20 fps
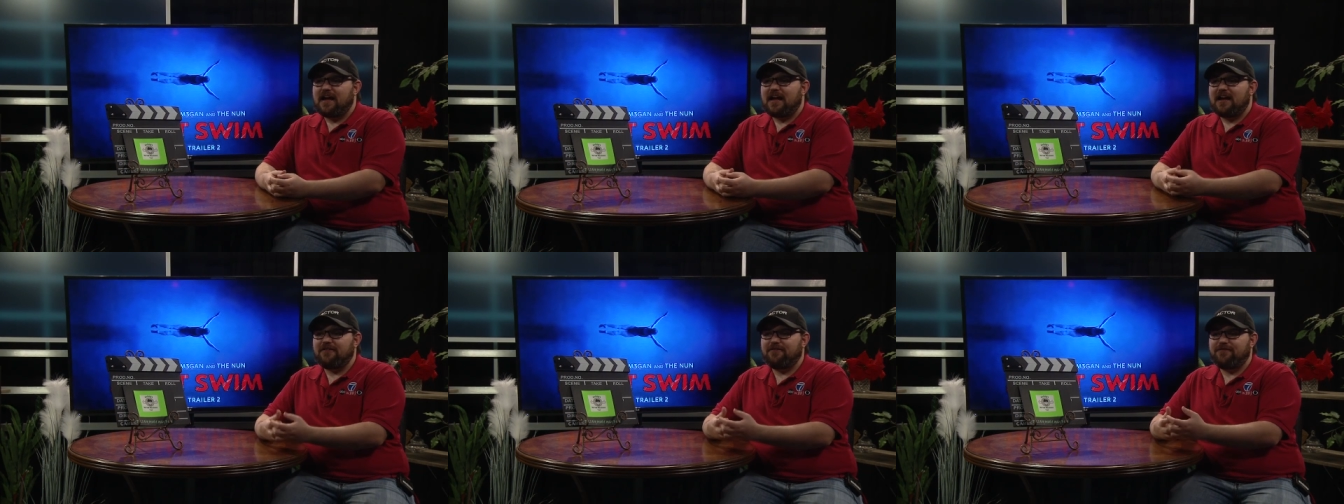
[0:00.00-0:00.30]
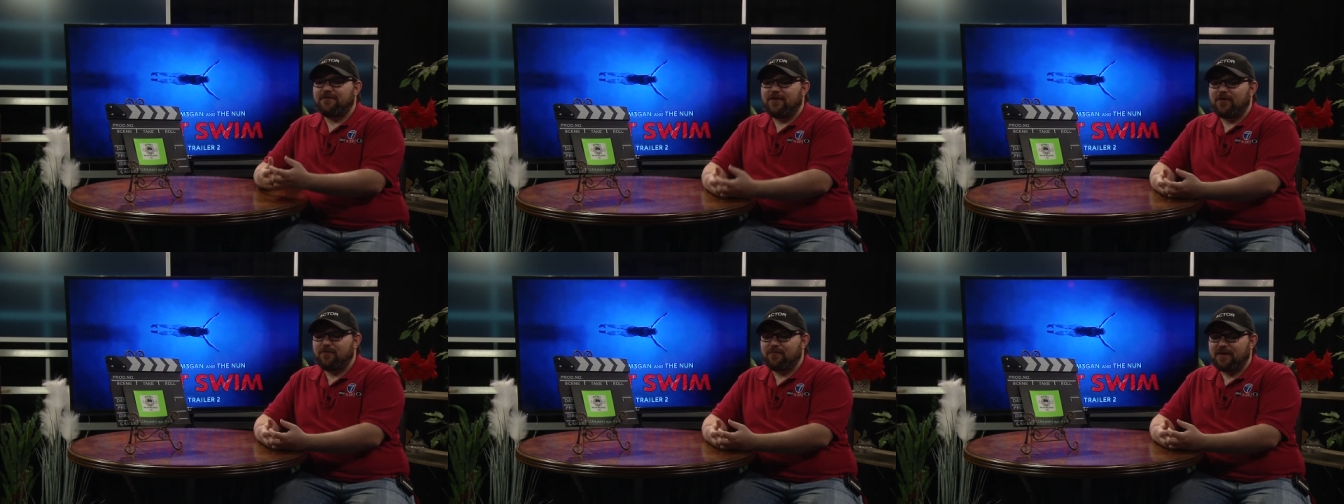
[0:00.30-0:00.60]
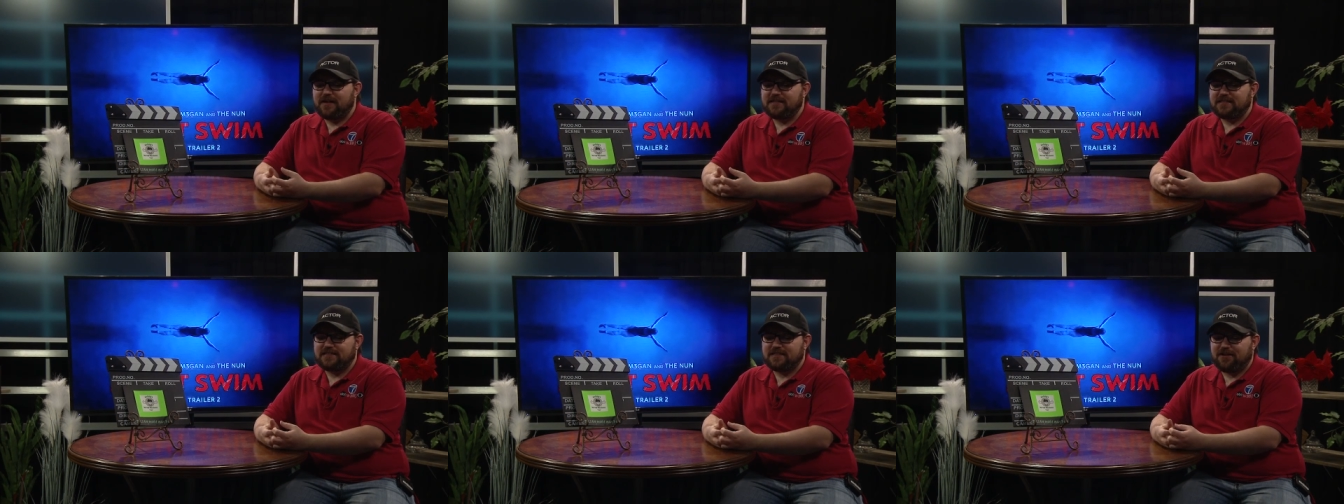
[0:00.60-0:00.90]
I felt
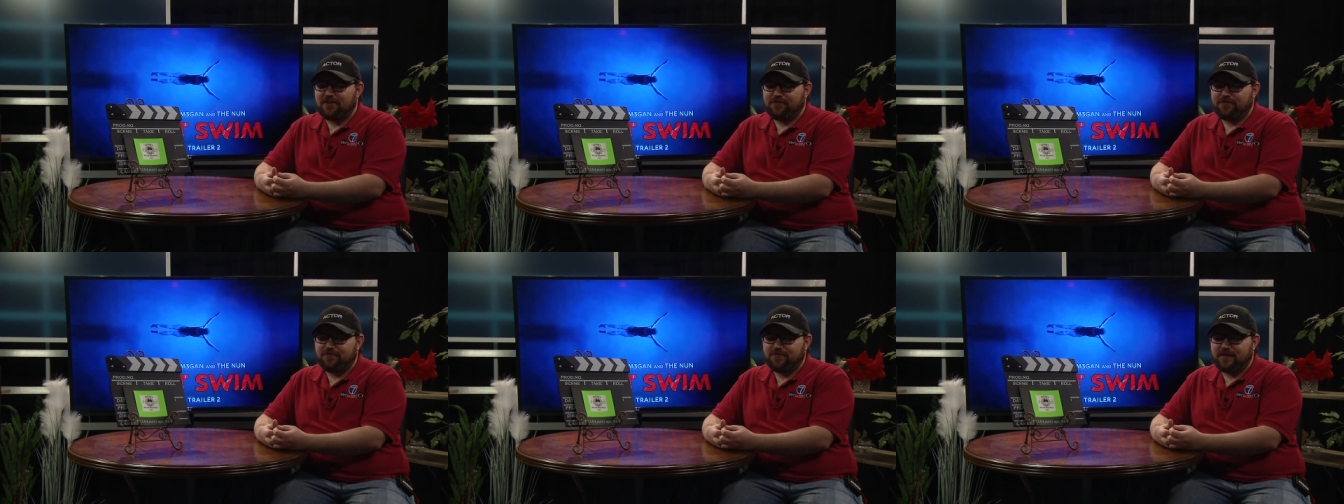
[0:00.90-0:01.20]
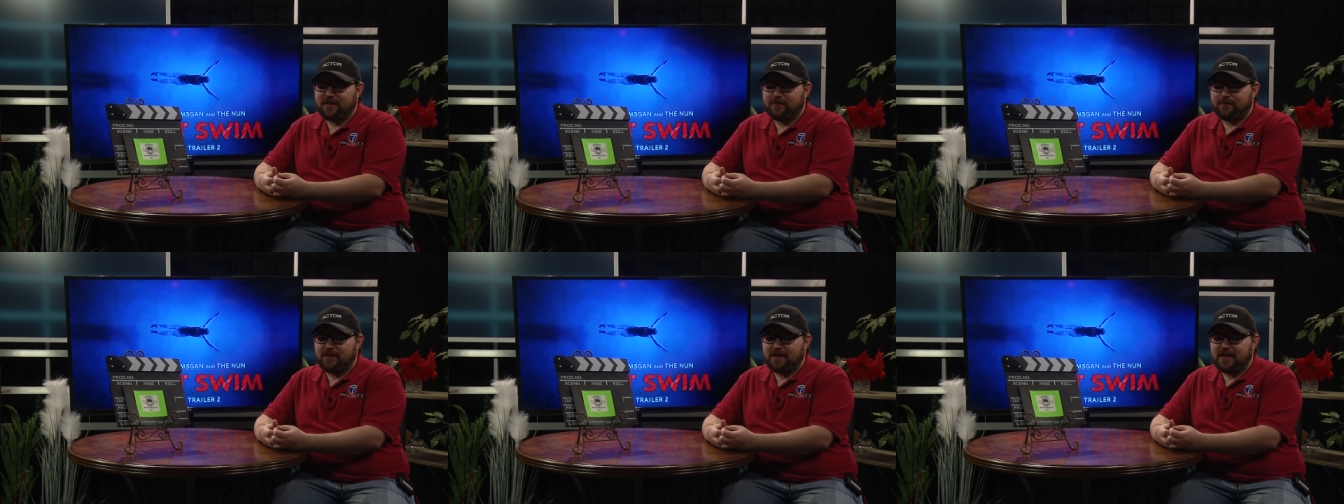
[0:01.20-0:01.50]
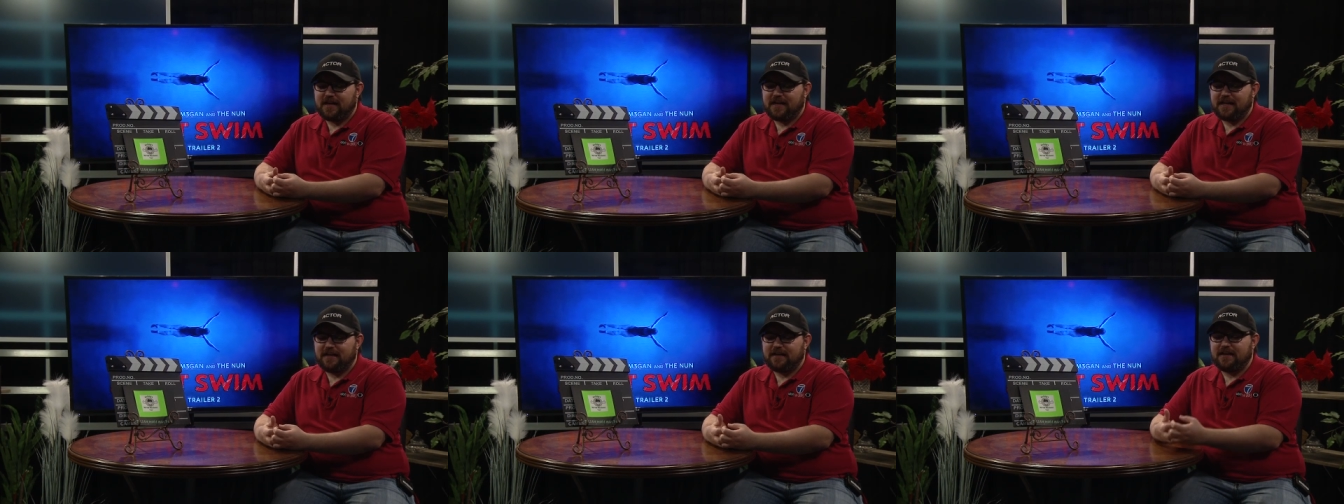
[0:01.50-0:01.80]
myself in
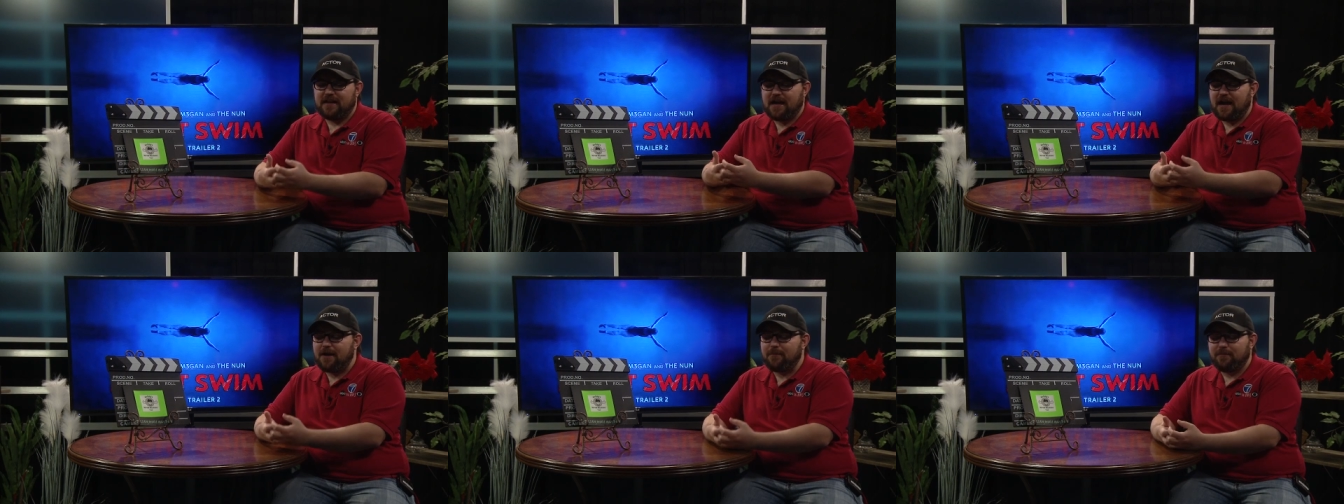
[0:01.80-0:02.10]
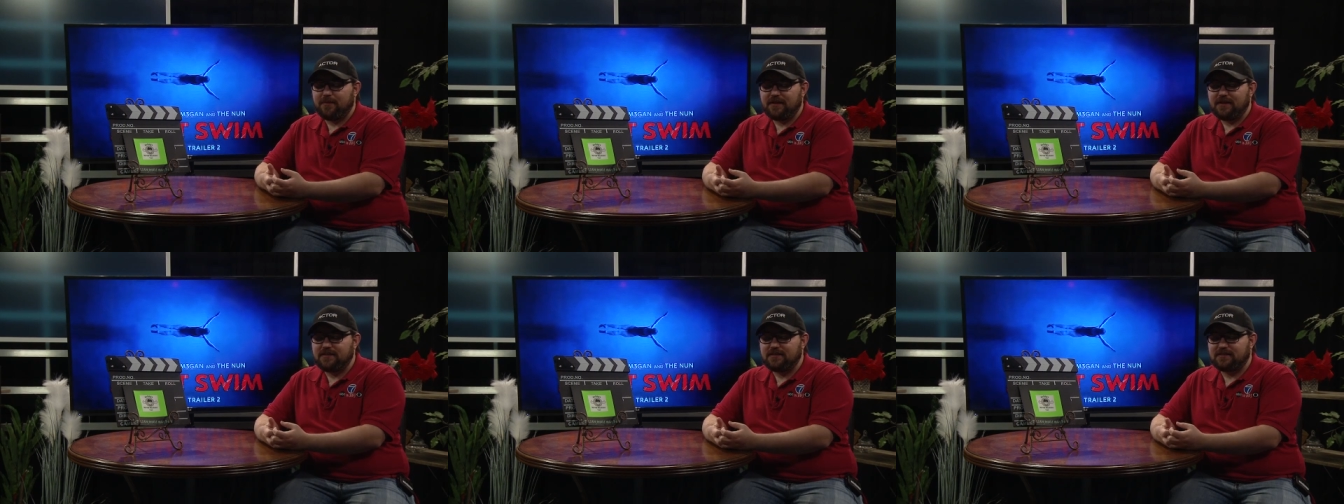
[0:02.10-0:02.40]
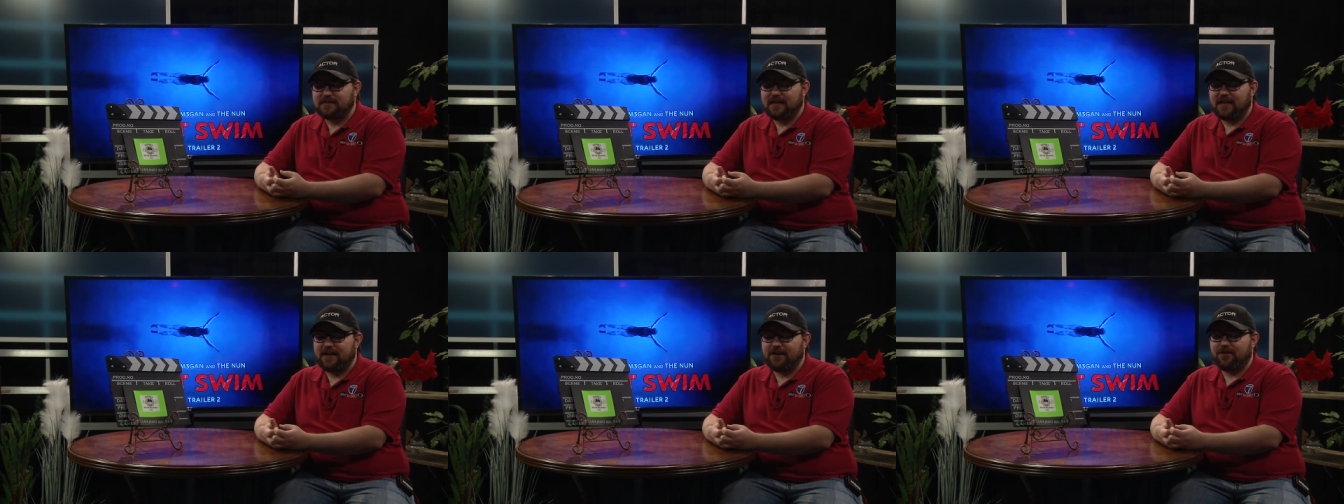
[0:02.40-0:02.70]
my head not being
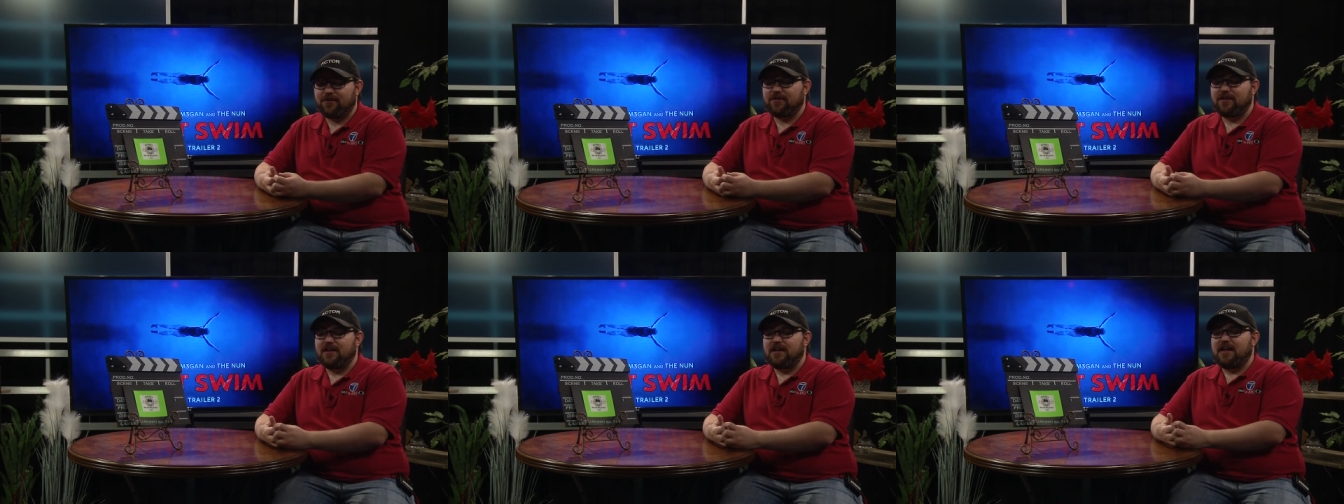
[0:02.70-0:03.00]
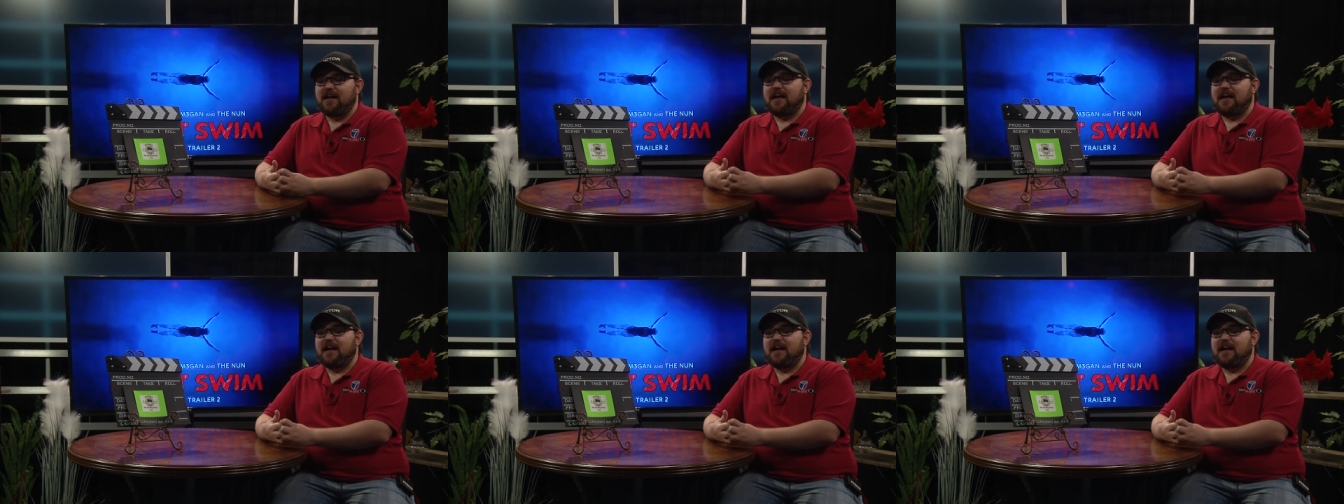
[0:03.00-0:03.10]
scared.